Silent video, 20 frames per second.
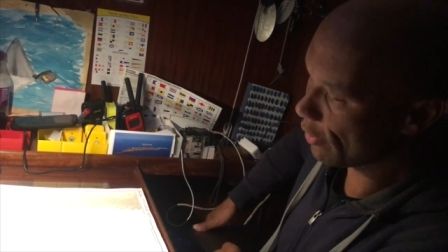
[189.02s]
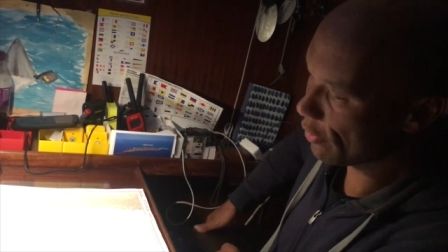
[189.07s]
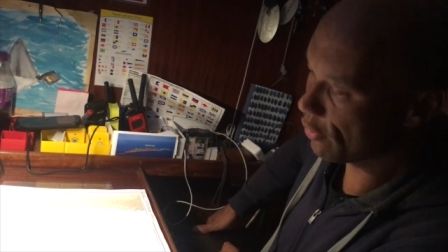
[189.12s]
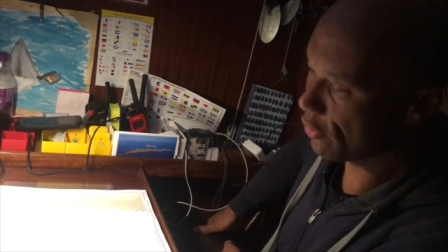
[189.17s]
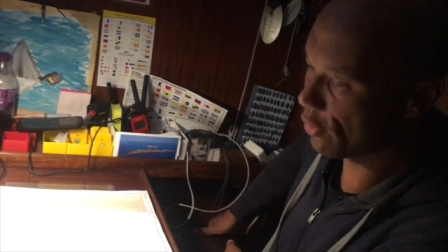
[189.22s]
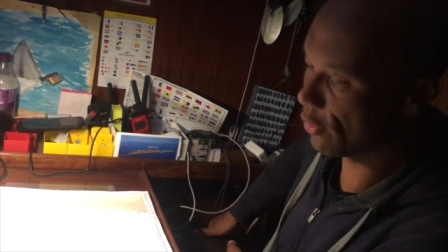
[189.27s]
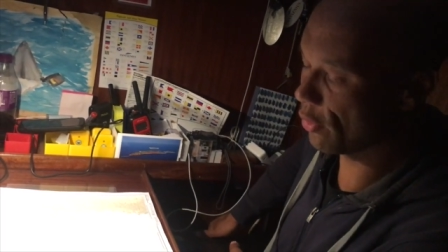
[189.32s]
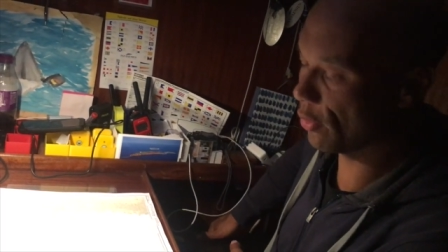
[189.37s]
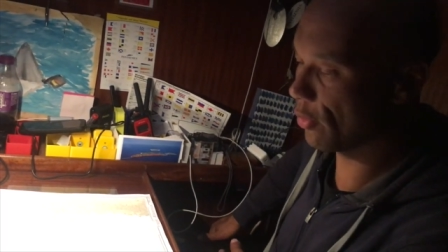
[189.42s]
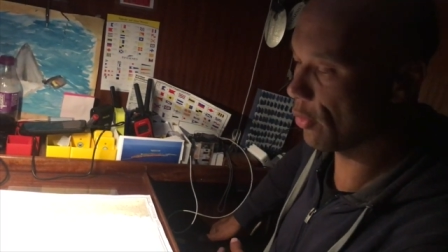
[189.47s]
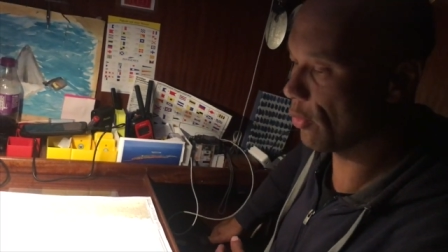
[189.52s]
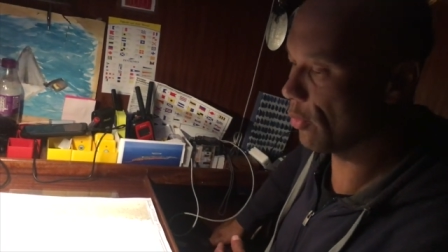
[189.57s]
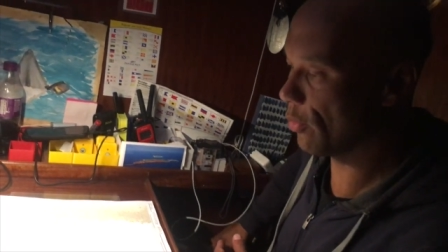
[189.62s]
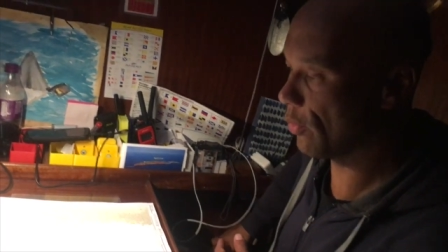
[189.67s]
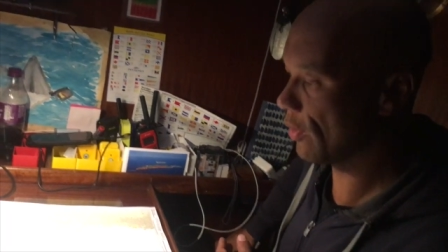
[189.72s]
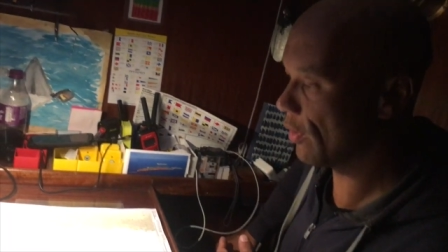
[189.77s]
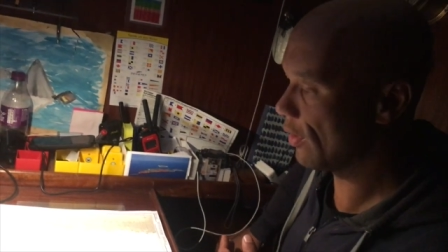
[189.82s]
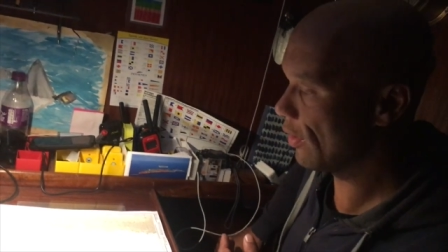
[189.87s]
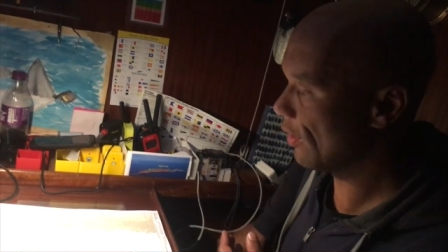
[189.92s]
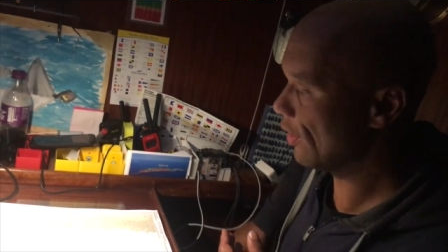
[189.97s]
planned
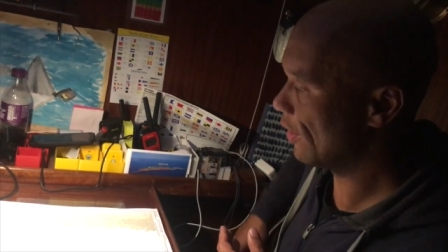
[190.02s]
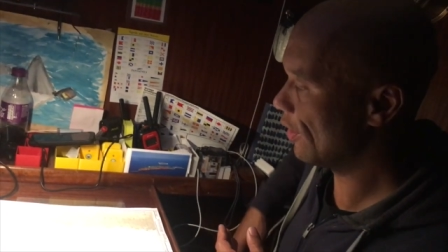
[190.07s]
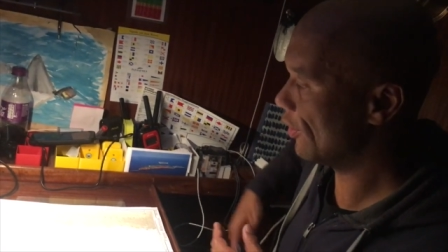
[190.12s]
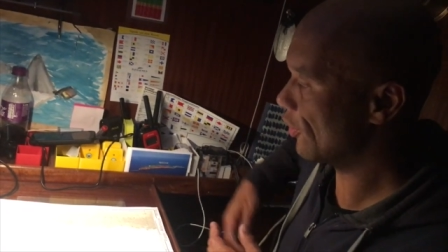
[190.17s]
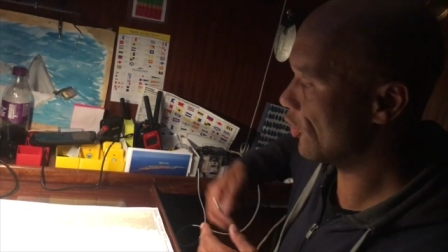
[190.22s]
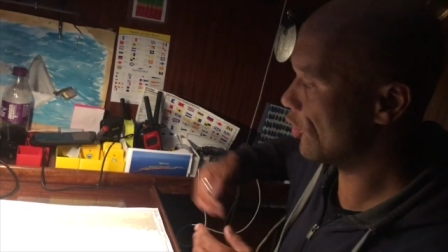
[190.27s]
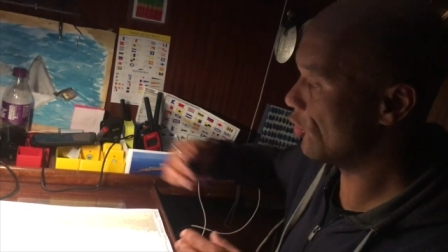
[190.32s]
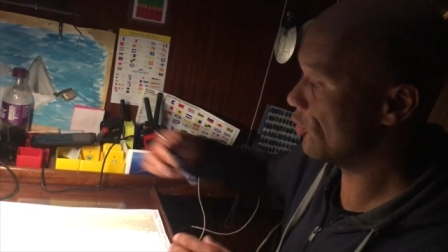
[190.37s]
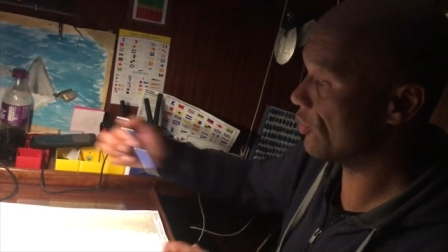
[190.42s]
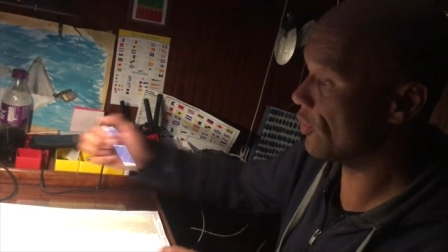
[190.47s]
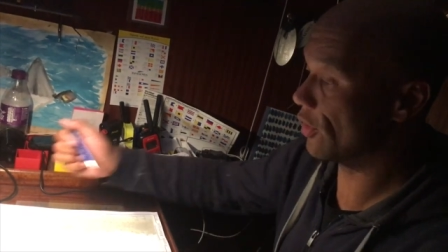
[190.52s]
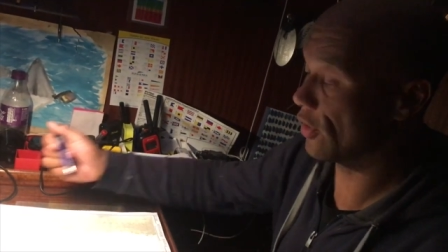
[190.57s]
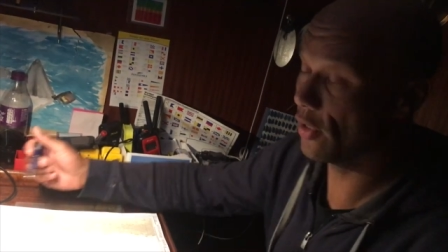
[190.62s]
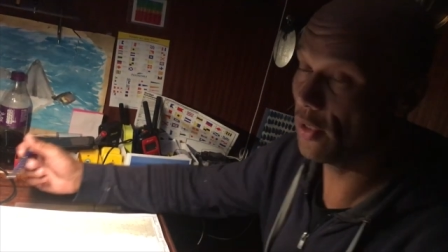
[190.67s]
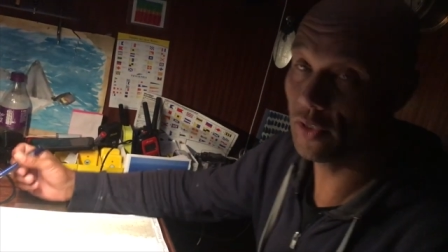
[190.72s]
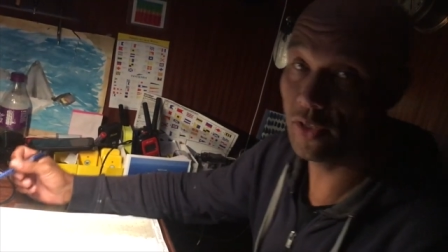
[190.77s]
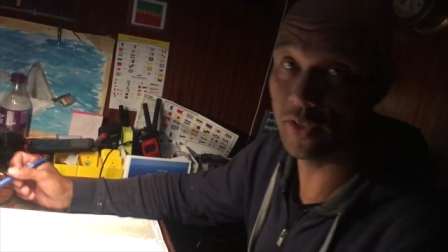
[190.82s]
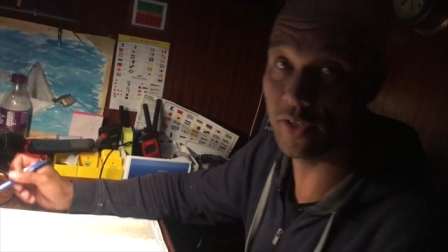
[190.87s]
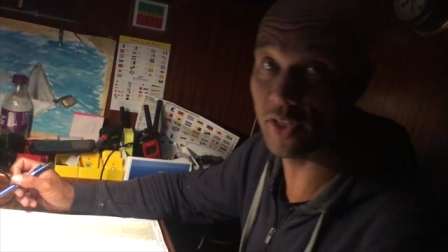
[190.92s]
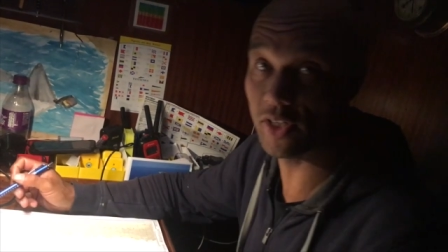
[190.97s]
many later moves
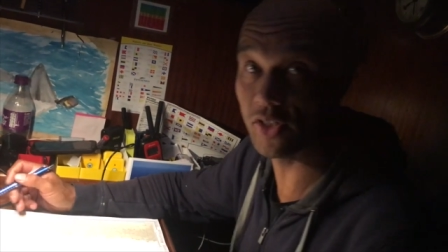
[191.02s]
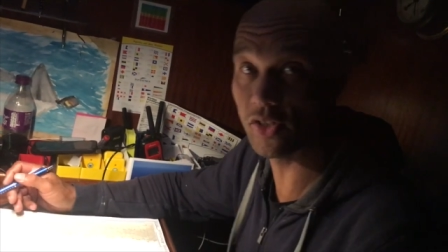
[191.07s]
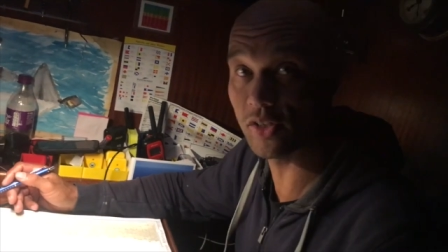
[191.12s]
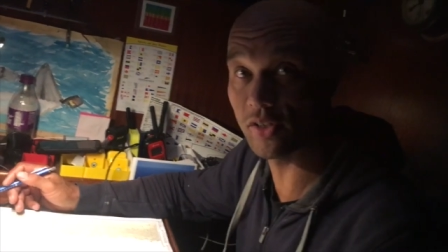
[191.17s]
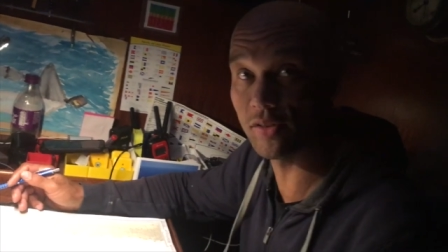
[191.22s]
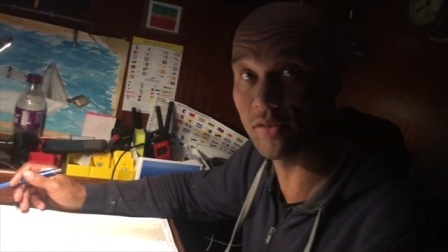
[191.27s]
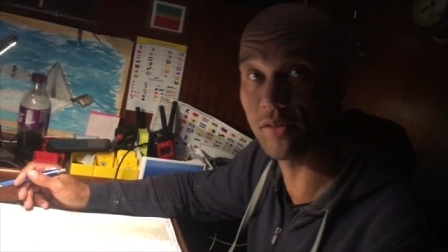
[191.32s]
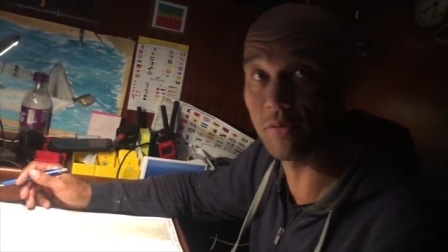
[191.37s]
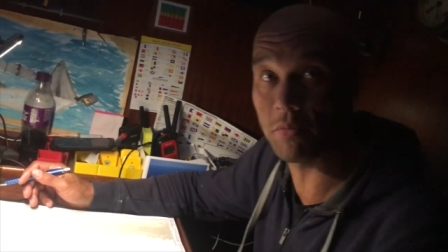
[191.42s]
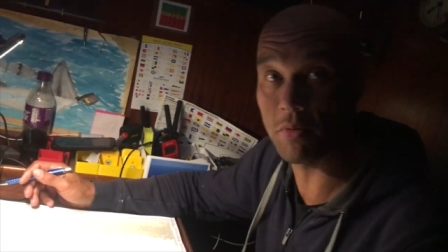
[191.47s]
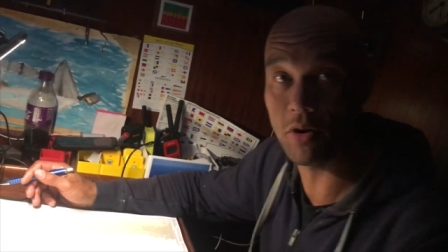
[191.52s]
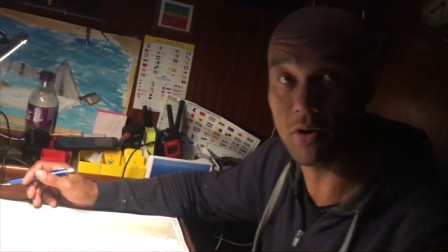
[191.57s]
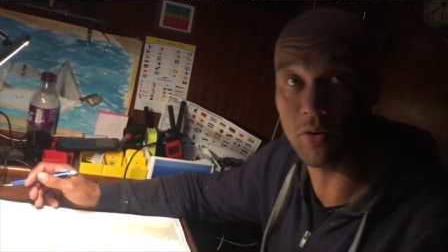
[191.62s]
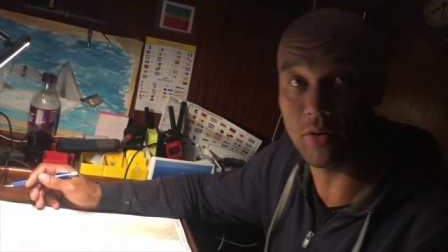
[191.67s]
in advance.